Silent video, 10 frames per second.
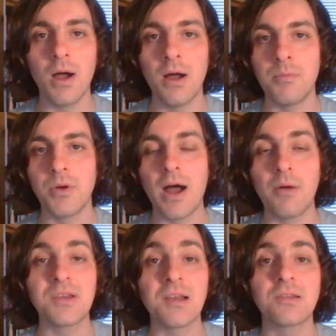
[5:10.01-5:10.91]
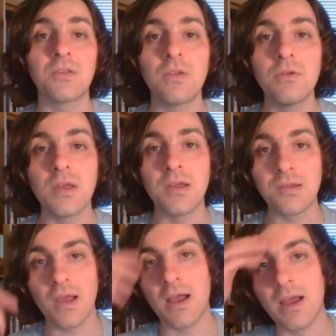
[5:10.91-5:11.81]
But I was asked to do
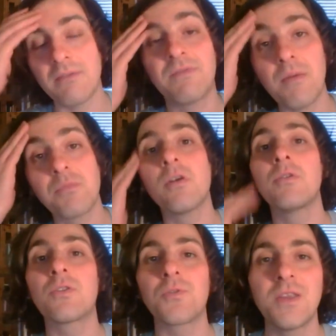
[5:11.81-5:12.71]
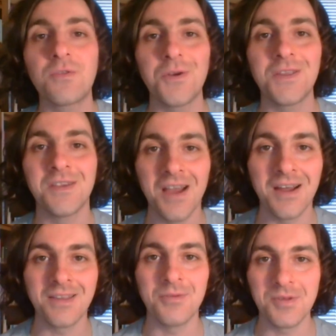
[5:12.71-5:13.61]
this in February 2020,
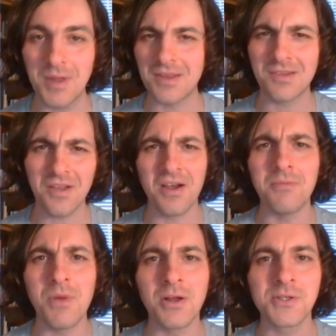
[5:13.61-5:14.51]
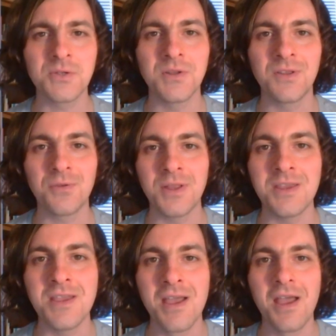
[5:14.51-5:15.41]
and it was meant to start in March
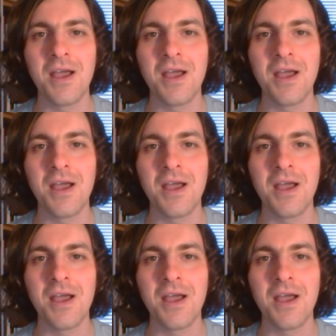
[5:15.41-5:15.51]
2020.